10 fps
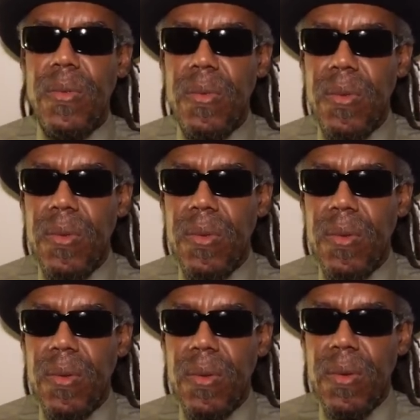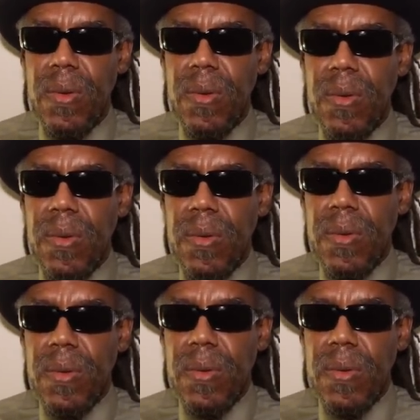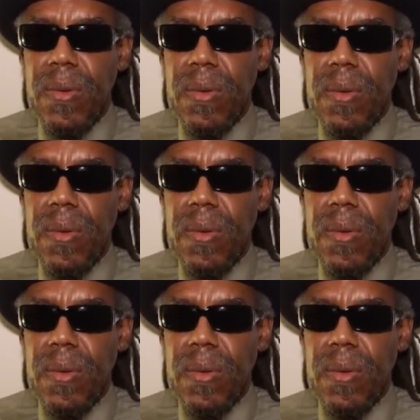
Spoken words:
Nothing is said.